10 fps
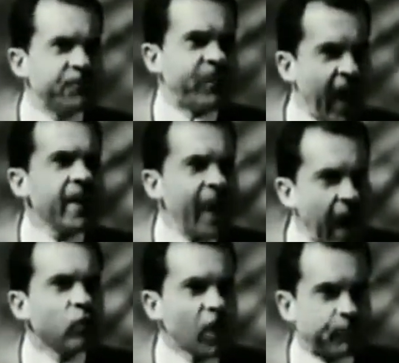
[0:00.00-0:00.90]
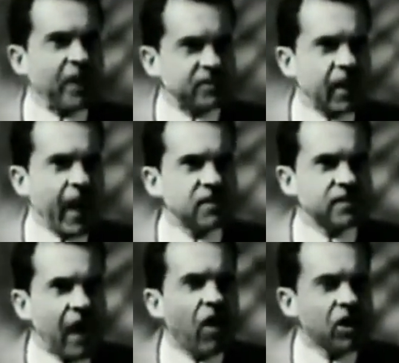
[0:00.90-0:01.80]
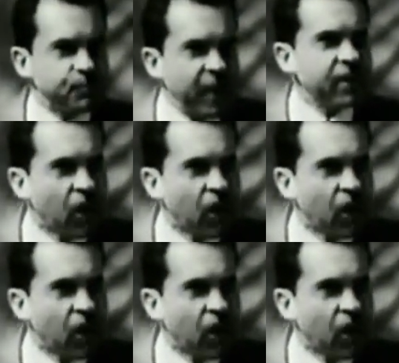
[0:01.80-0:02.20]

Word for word: he'd find out what President Eisenhower